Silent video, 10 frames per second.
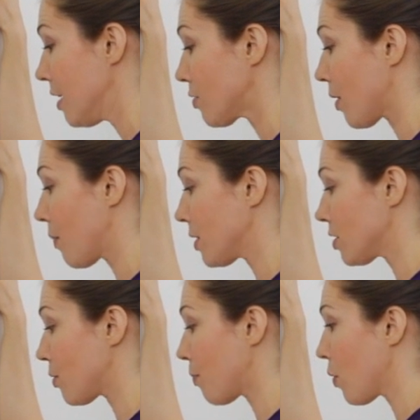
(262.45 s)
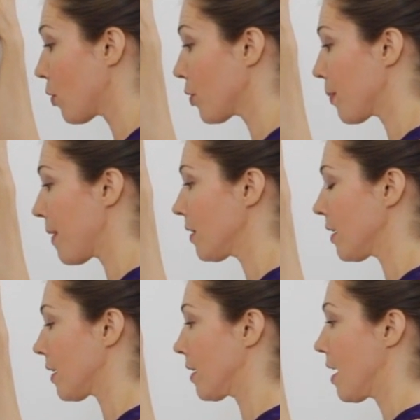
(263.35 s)
So I want you to pull your
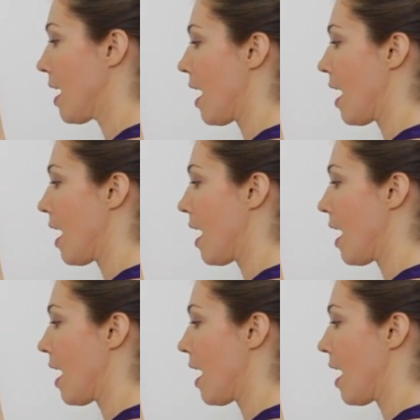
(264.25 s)
belly in